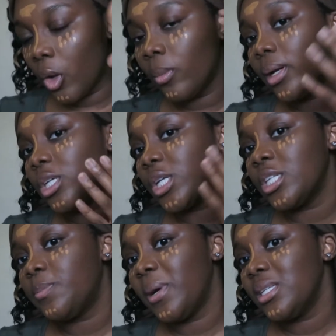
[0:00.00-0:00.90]
oh my gosh
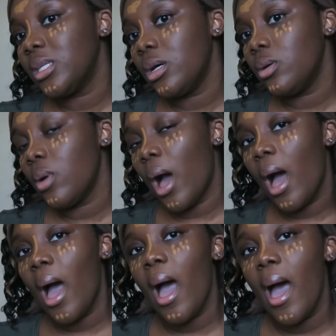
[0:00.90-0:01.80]
espresso
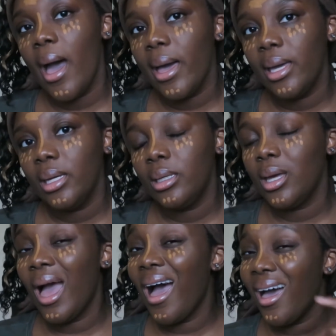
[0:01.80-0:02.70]
I
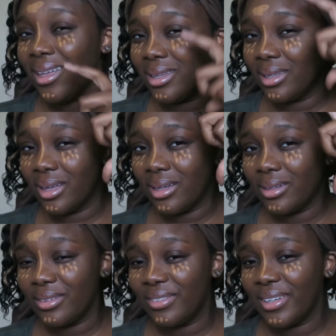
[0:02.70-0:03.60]
I
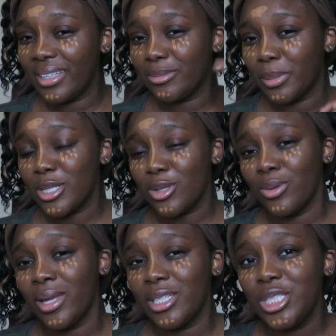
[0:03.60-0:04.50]
love espresso.
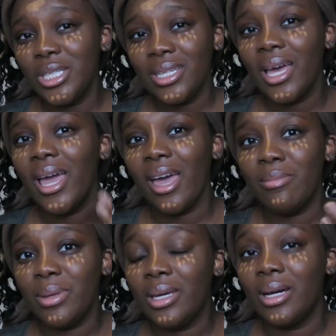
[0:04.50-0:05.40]
Like she and I
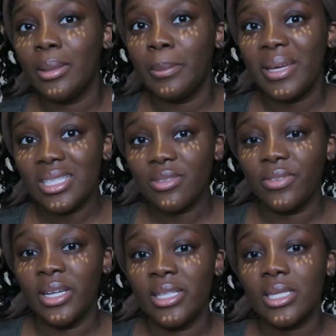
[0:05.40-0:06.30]
have become best
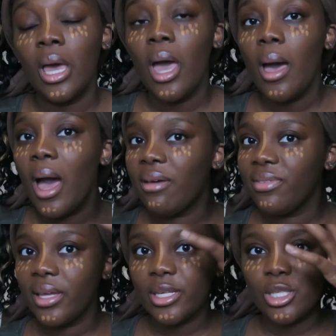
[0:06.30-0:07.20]
friends. I feel
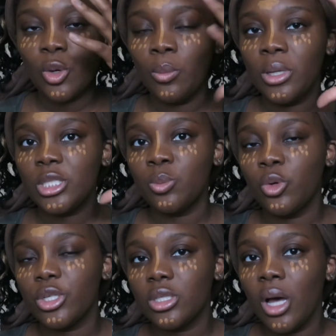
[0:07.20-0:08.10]
like it's so much
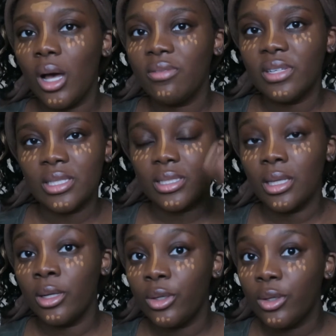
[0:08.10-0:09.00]
more soft and
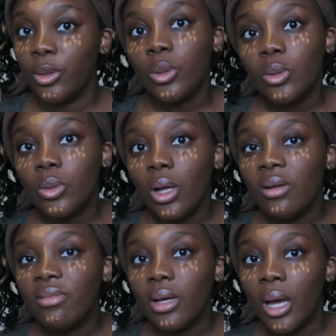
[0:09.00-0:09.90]
subtle
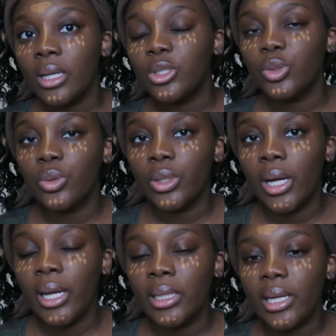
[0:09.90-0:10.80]
of a contour,
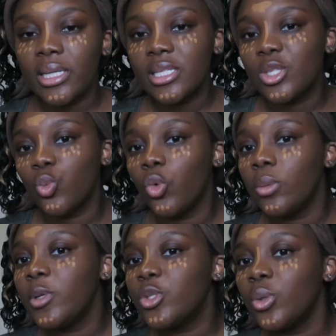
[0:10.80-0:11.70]
and like I said, it's
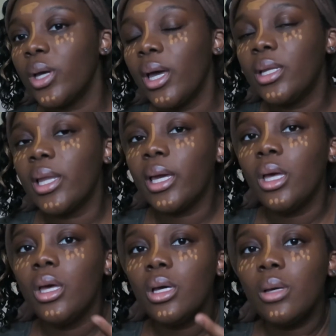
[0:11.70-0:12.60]
warmer, so it kind of like
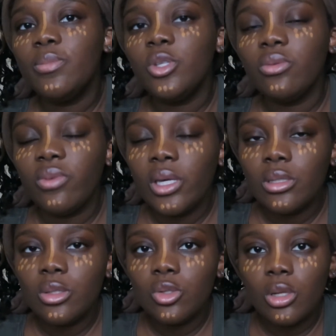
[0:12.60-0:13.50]
cups your
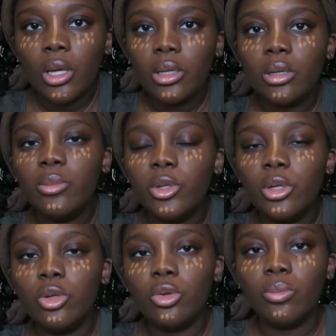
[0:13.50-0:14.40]
face and it's like, come here,
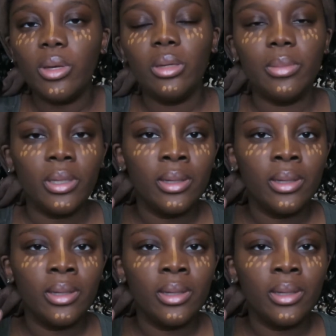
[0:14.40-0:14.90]
little baby.